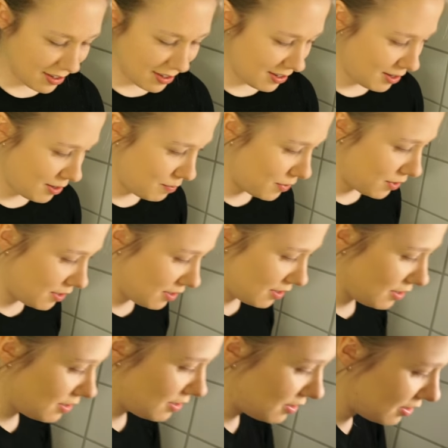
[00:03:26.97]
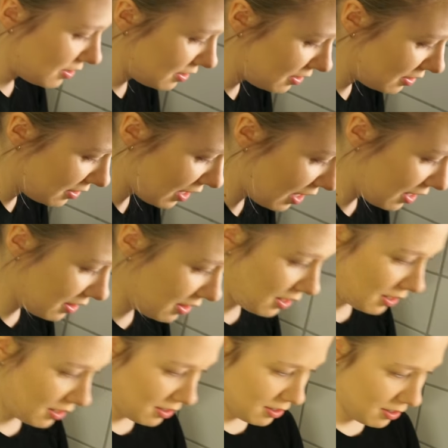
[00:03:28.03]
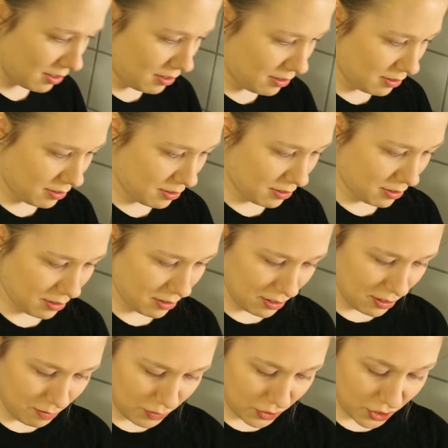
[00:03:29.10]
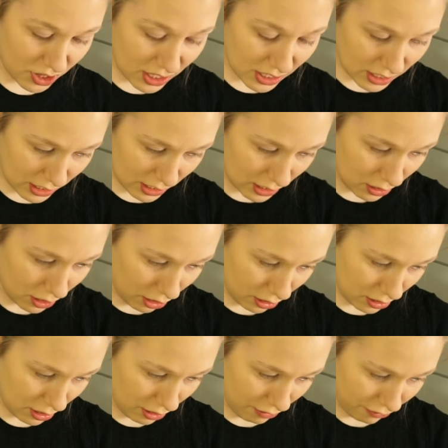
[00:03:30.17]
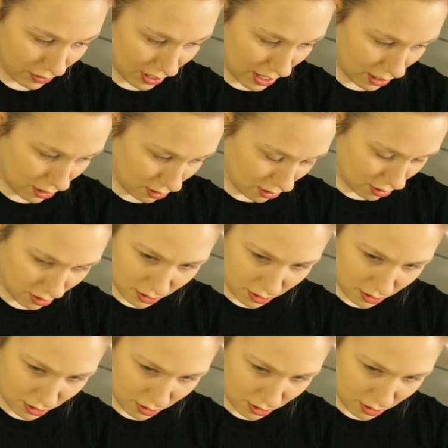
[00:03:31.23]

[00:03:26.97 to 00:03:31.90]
Yeah, but this isn't, I think. But this is the dark stuff, right?